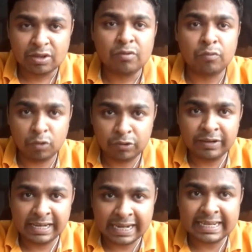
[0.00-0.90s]
4
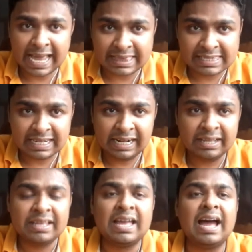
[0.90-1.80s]
will get cancelled
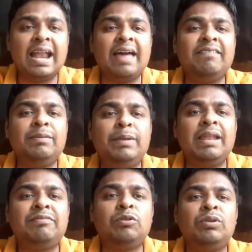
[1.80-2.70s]
and I will be
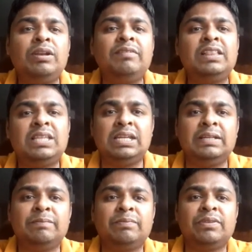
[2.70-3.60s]
left only with 3.
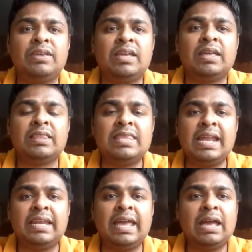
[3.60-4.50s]

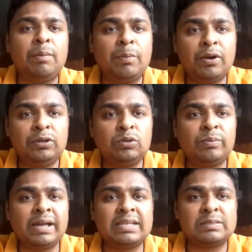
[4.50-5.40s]
Then a upon 2
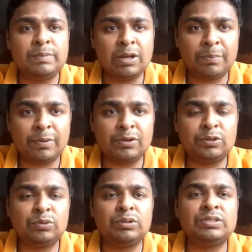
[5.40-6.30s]
minus b upon
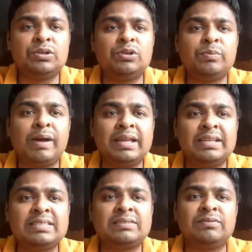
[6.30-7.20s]
2 is equal to
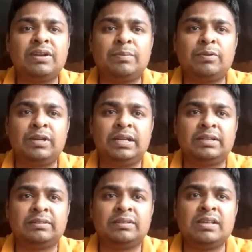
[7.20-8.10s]
minus 1 upon 8.
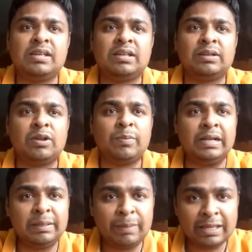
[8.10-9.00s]
Now
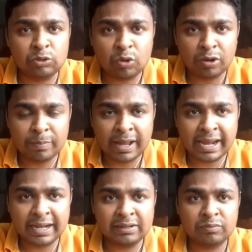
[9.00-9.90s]
multiply throughout by
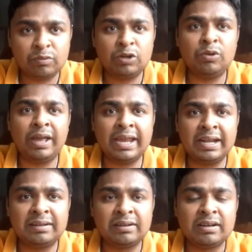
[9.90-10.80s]
8. What do I
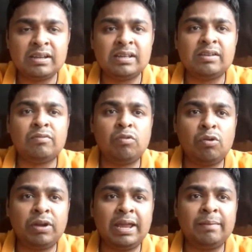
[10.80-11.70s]
get?
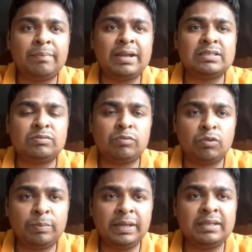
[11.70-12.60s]
4a minus
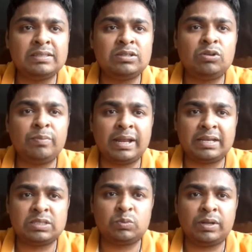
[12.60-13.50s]
4b is equal to
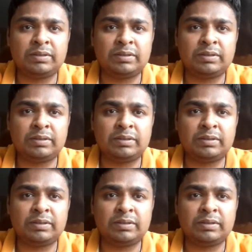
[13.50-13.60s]
minus 1.